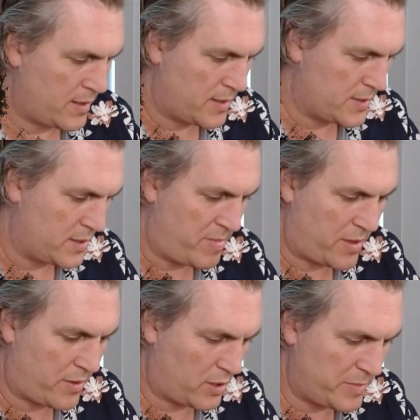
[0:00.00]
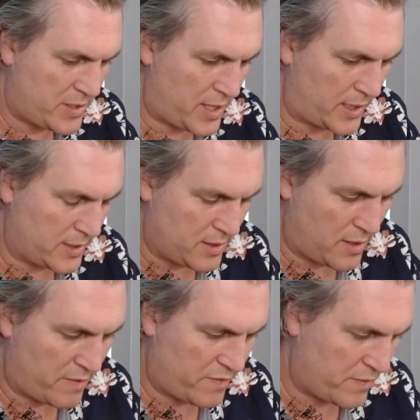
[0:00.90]
So Bartholomew's kicked us
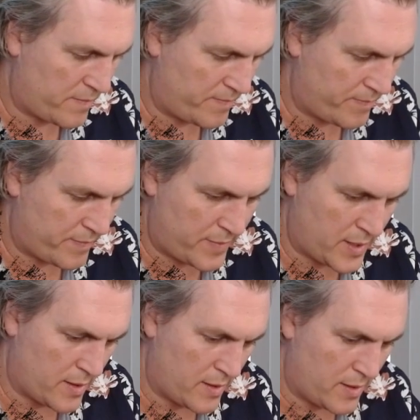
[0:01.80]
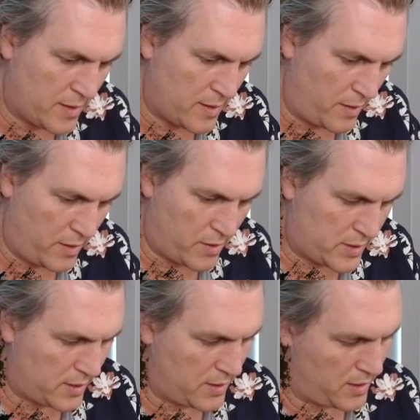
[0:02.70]
off.
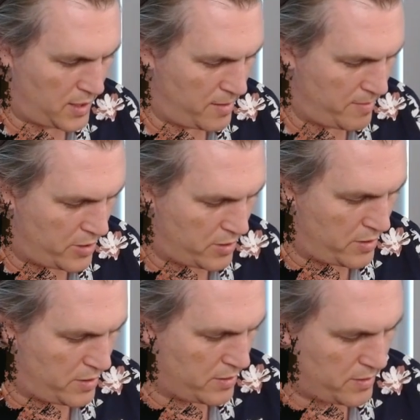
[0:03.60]
Not Emanon.